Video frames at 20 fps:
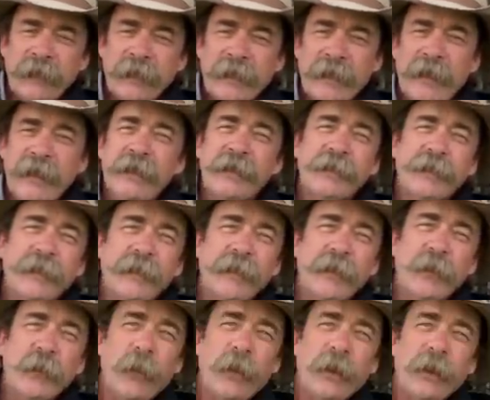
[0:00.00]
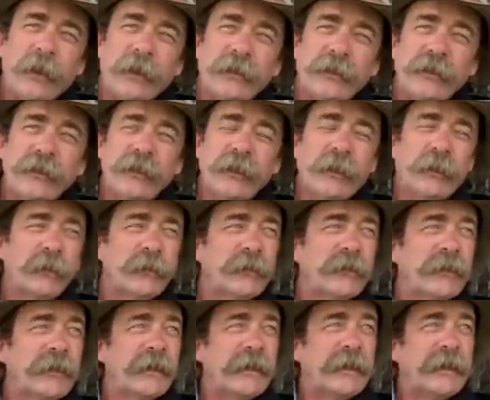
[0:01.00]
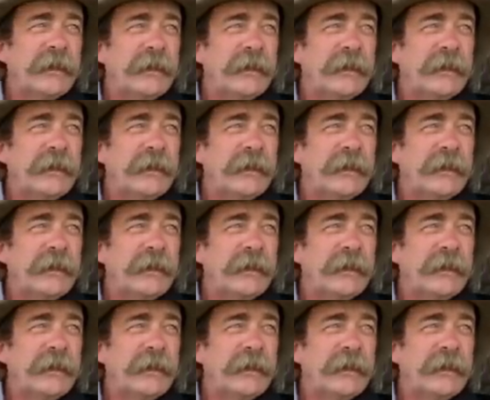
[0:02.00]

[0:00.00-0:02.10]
And it's fun to watch. You don't... Uh,